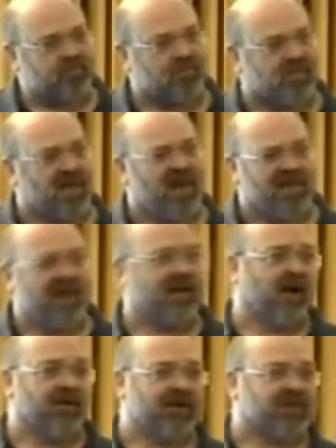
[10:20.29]
then
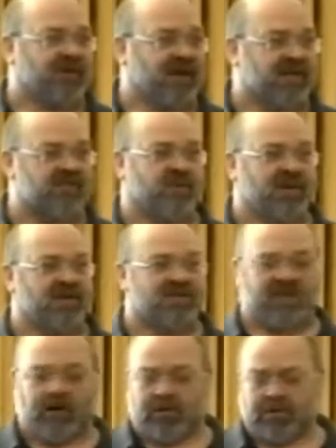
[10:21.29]
go and get the next one, and so on.